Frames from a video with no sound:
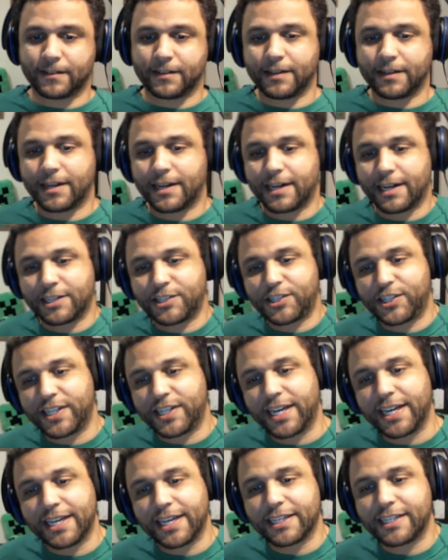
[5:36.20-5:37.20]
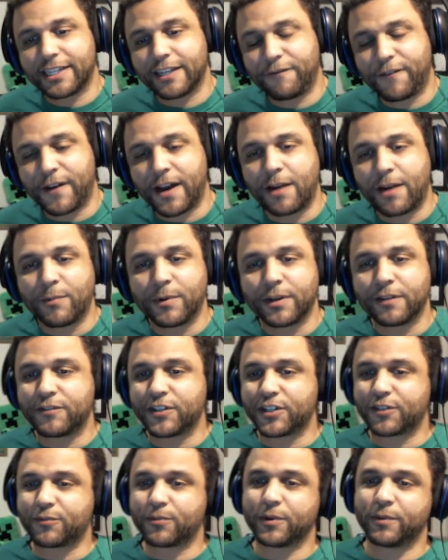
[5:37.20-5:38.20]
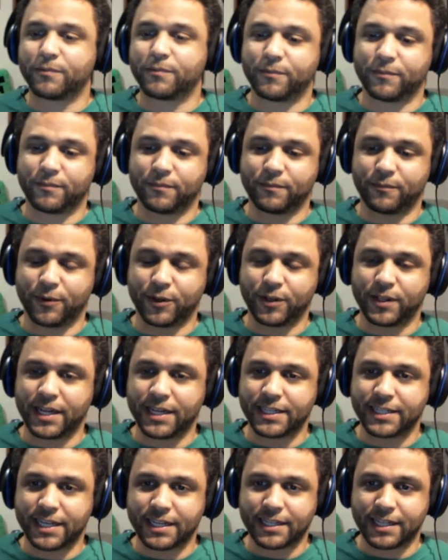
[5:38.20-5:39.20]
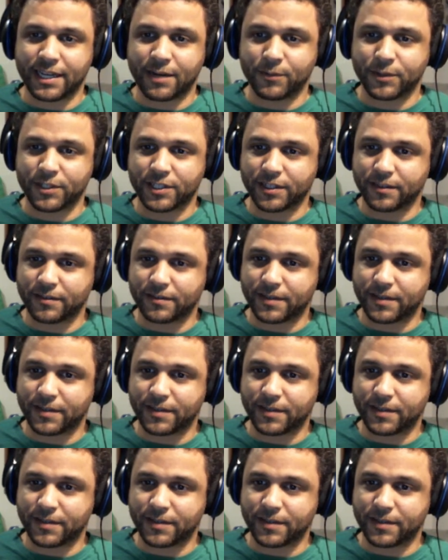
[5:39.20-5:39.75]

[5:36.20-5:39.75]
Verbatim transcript: Gosh dang it. If I would have just re realized that that was a